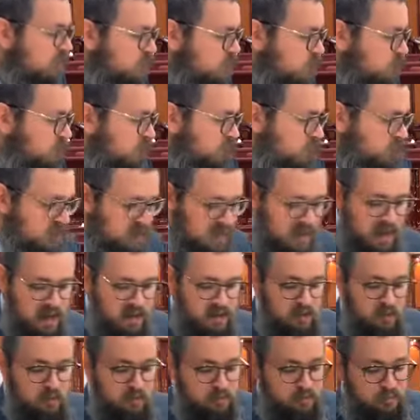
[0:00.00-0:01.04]
we
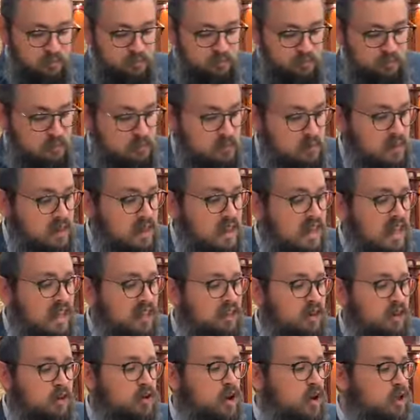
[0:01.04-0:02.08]
said
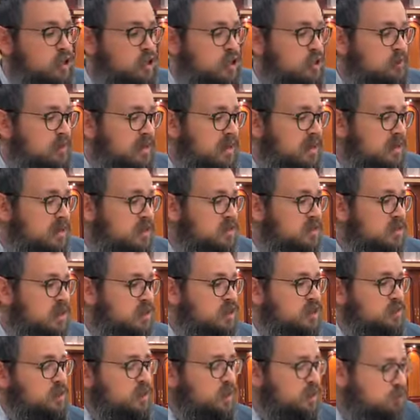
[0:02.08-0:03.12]
the krushim is a
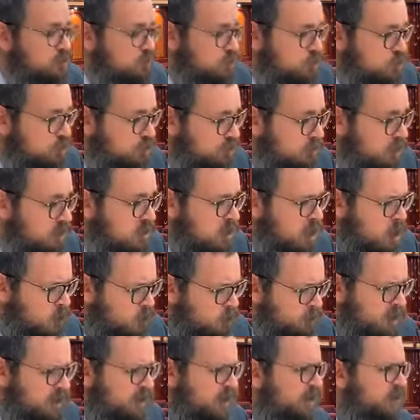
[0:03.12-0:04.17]
spiritual service,
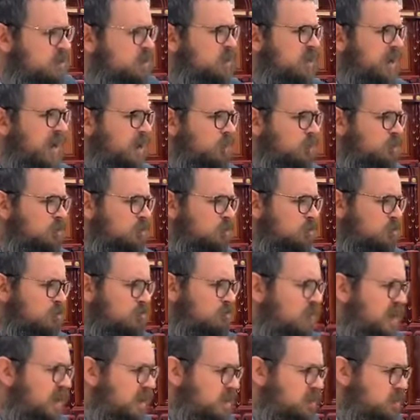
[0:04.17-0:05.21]
working on your character,
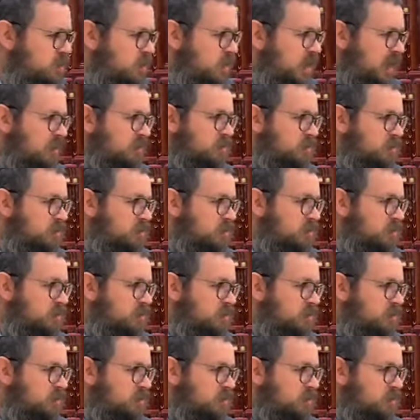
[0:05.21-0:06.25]
refining your character. What we